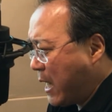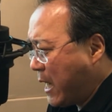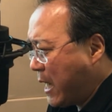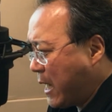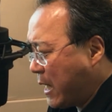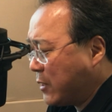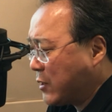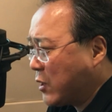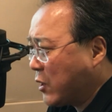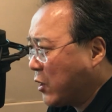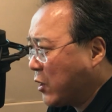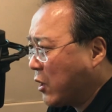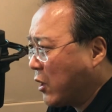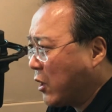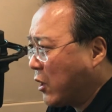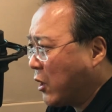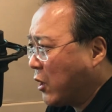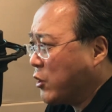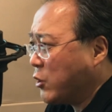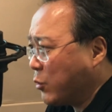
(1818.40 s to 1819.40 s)
is
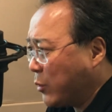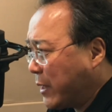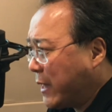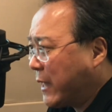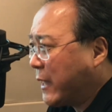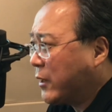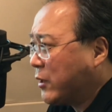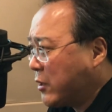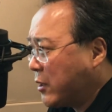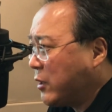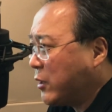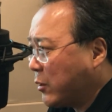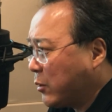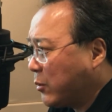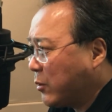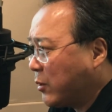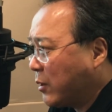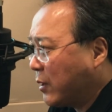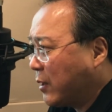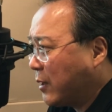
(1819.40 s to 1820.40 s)
unique to you.
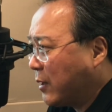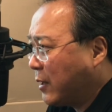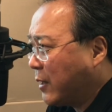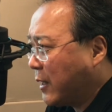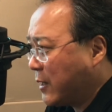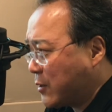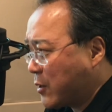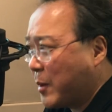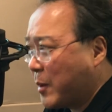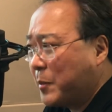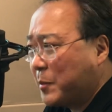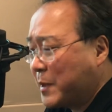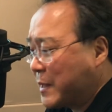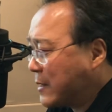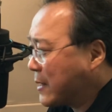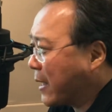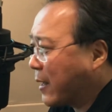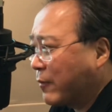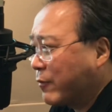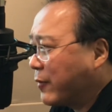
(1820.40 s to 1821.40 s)

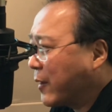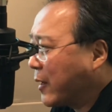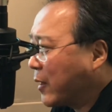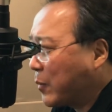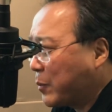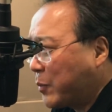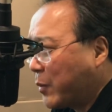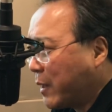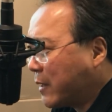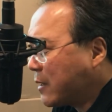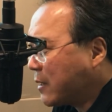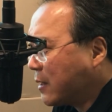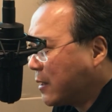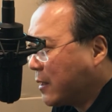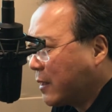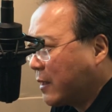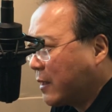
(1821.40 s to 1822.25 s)
It's like a fingerprint.